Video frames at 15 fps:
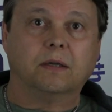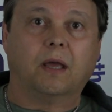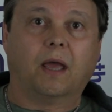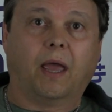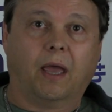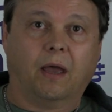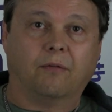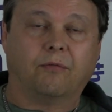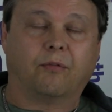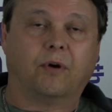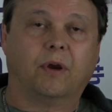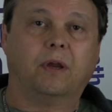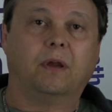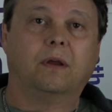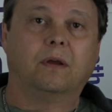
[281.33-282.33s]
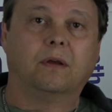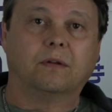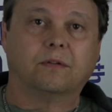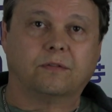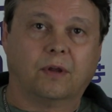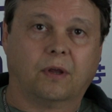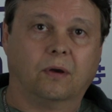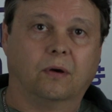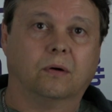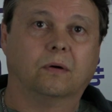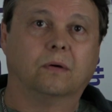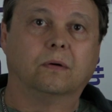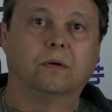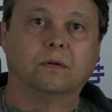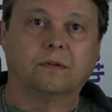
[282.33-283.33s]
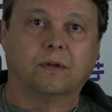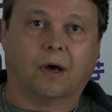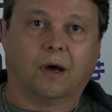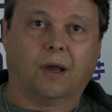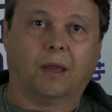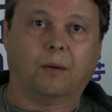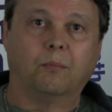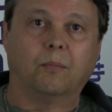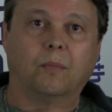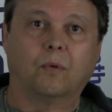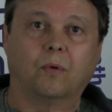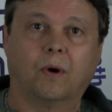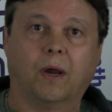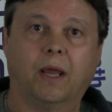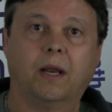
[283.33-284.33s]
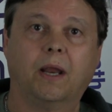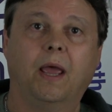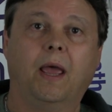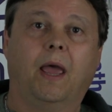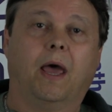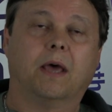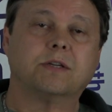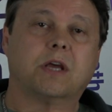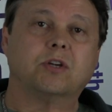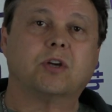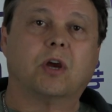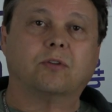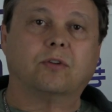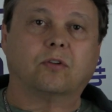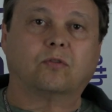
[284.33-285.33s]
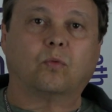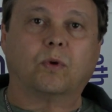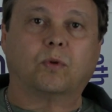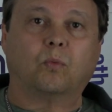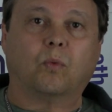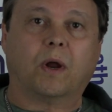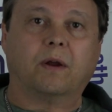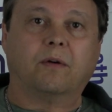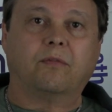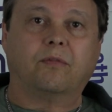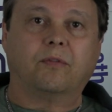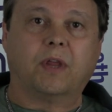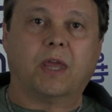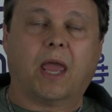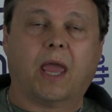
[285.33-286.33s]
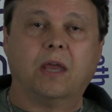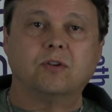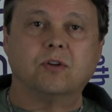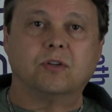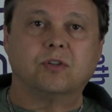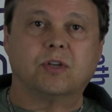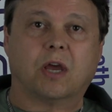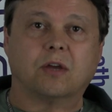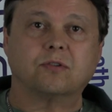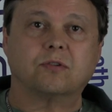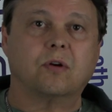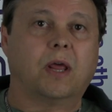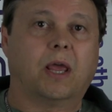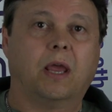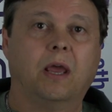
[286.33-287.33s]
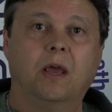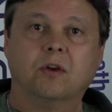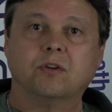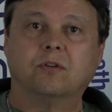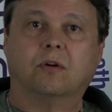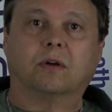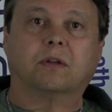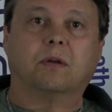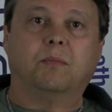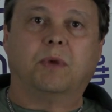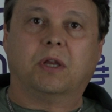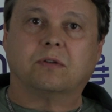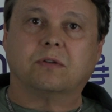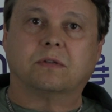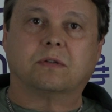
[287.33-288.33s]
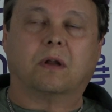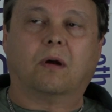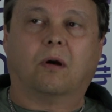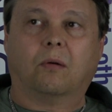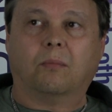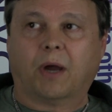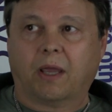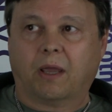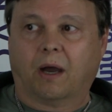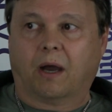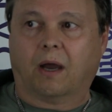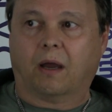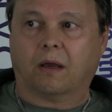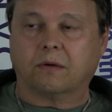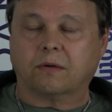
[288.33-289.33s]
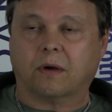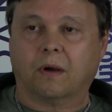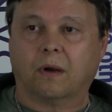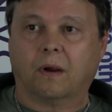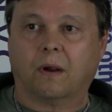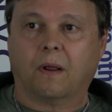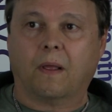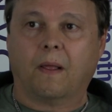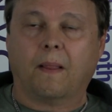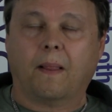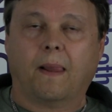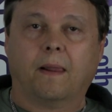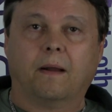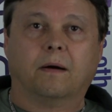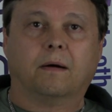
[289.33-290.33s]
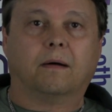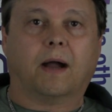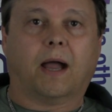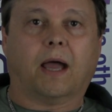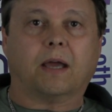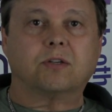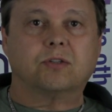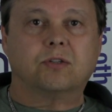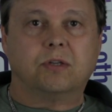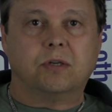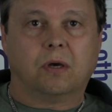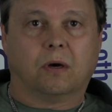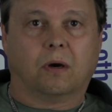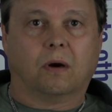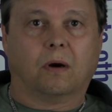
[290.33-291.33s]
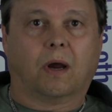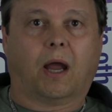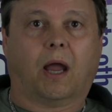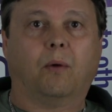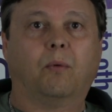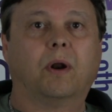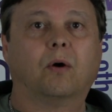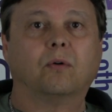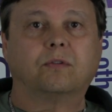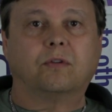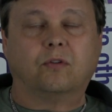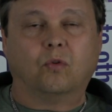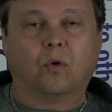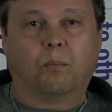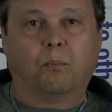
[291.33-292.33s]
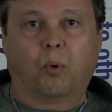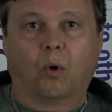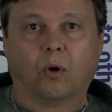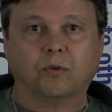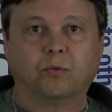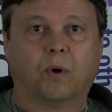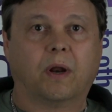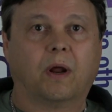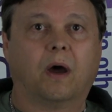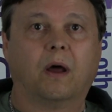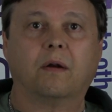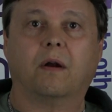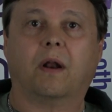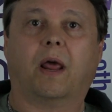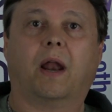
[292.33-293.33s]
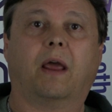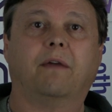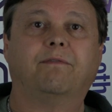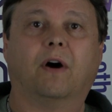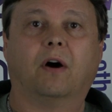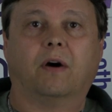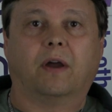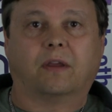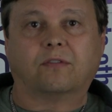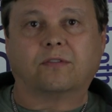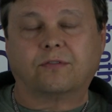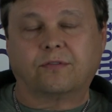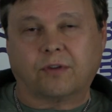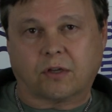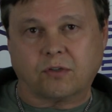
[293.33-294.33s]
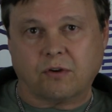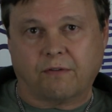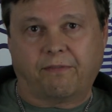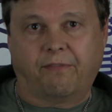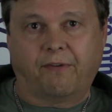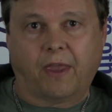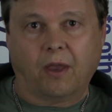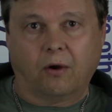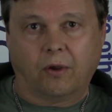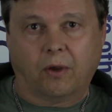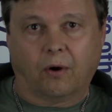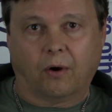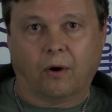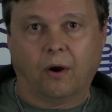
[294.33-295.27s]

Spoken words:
every single time, right? As I shared this with one of the agents yesterday, she looked at me and she said, oh my gosh, last year I went out to do a Bold 100 and I felt like such a failure.